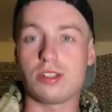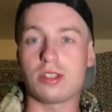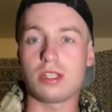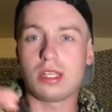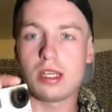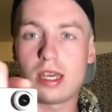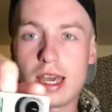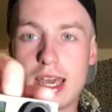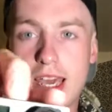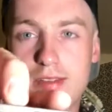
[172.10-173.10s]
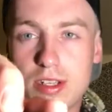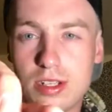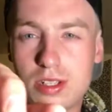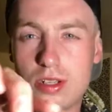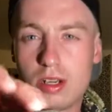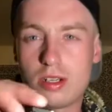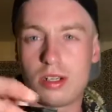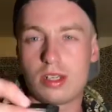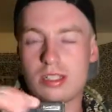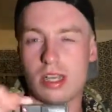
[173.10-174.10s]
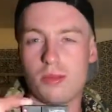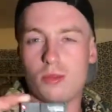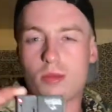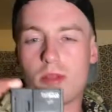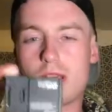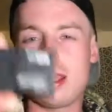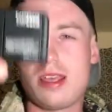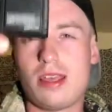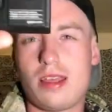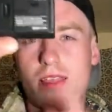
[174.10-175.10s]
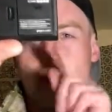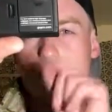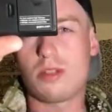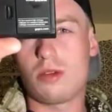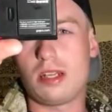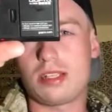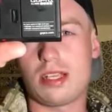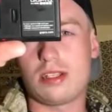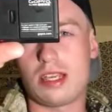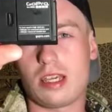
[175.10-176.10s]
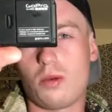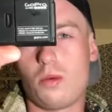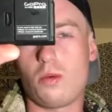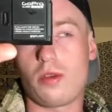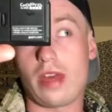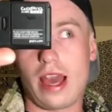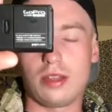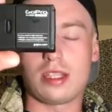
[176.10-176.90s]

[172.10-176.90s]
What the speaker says: you can see, I have it just set up normally. This is what it sounds like without the